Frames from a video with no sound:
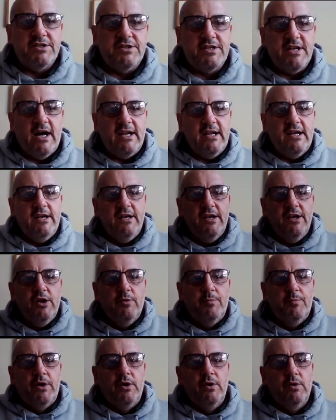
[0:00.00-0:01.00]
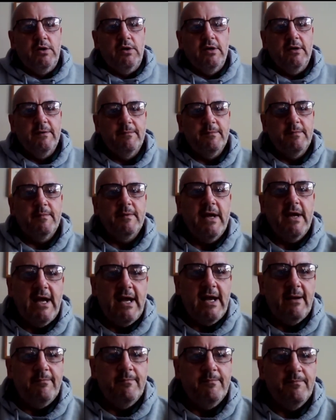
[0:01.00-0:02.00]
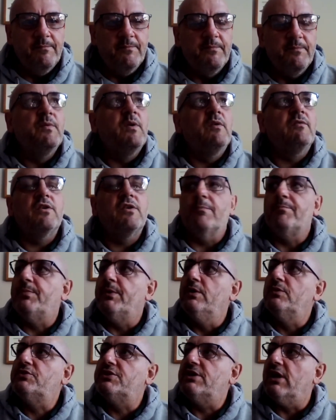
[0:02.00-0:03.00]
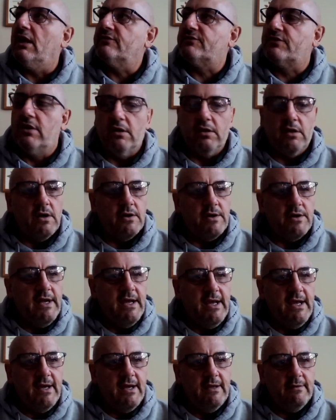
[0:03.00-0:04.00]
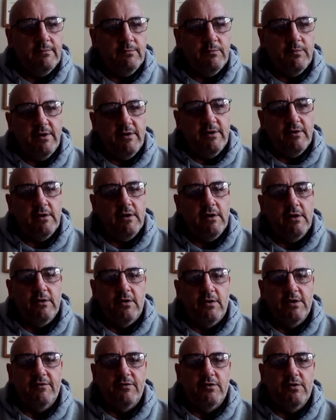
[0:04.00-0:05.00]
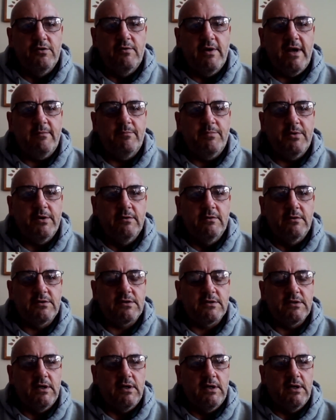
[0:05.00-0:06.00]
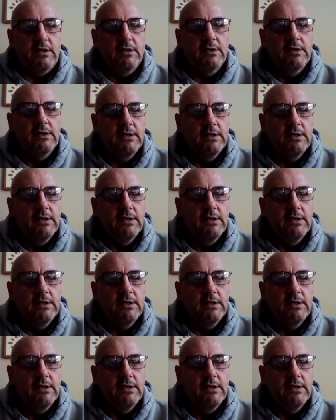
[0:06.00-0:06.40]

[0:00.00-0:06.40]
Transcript: started a new book. We've got bookshelves galore in here with a load of unread books. So